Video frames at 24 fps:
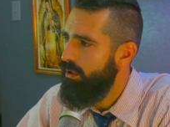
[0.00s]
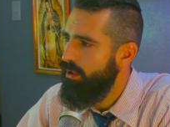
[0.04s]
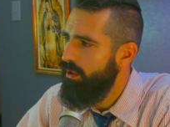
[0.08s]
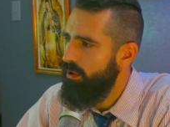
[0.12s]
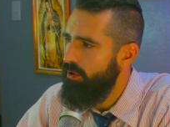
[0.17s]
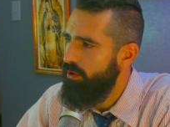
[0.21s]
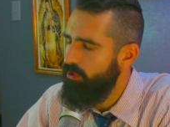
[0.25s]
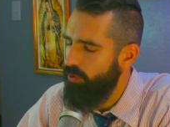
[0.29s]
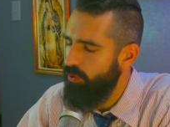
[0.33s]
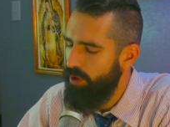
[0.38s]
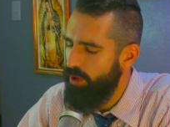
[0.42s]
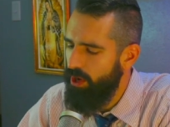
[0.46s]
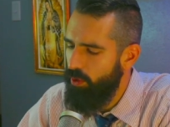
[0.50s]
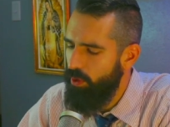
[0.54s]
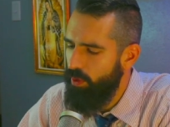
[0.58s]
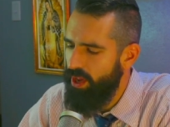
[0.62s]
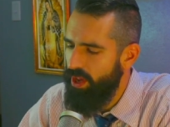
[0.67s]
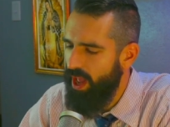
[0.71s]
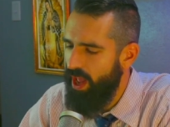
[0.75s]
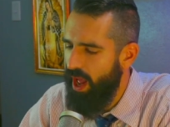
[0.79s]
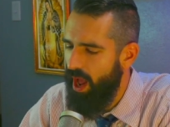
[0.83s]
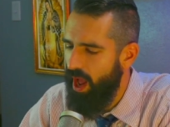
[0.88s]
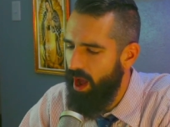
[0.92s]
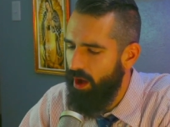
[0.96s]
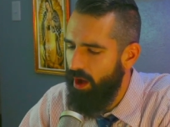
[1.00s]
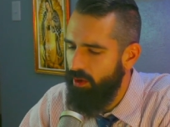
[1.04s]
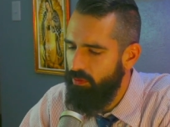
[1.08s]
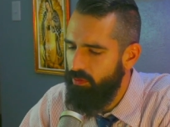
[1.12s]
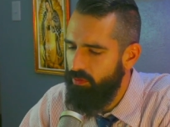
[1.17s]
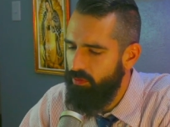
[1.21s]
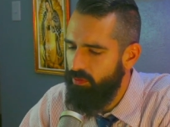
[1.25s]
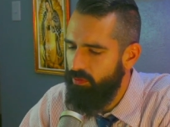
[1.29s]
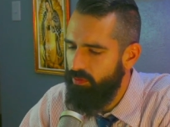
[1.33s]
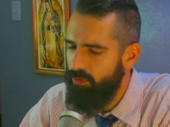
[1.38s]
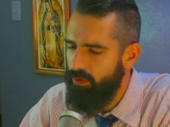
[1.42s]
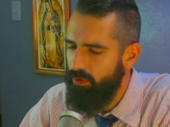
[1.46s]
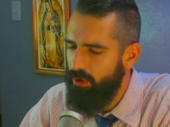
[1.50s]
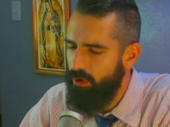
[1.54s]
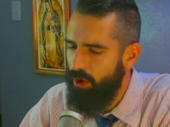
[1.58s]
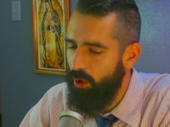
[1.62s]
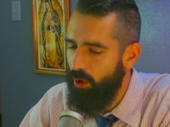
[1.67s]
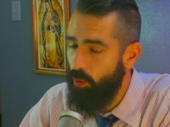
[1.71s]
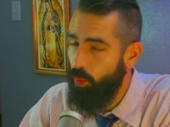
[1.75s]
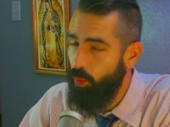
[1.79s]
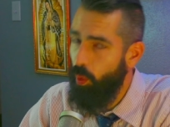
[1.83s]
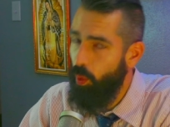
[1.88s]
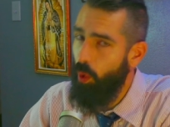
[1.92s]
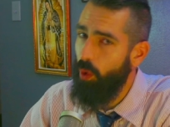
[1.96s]
So here we have a
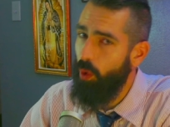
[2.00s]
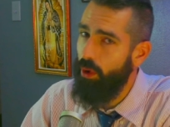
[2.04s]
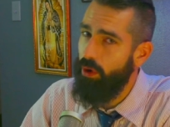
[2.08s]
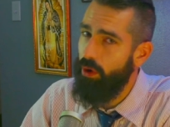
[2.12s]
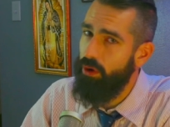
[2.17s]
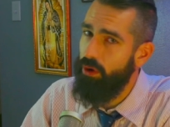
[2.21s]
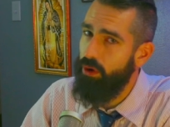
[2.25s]
war